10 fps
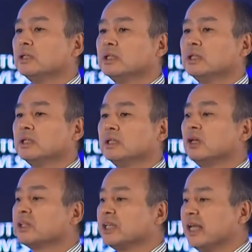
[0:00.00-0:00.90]
this is
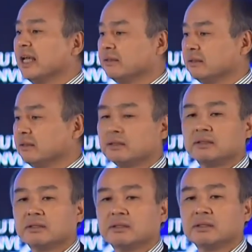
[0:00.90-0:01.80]
not the end.
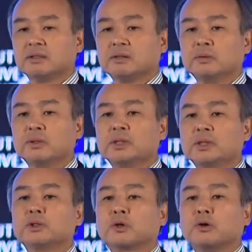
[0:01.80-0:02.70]
We
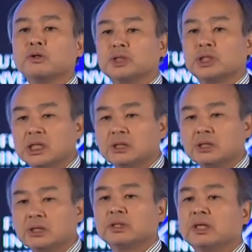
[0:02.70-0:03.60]
will continue
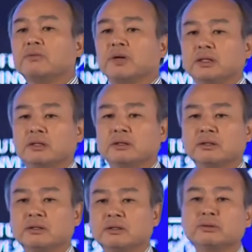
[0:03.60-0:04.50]
to innovate
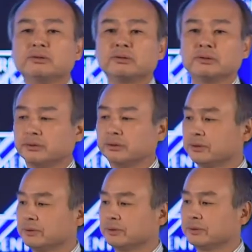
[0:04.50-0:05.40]
new
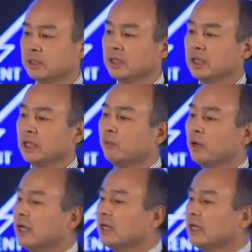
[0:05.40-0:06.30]
tools. And
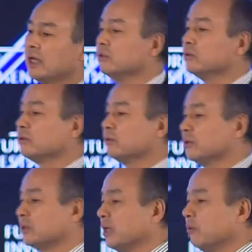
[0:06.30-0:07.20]
what are the new
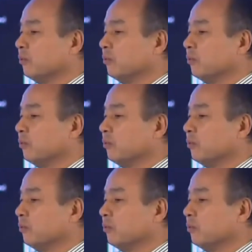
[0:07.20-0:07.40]
tools that we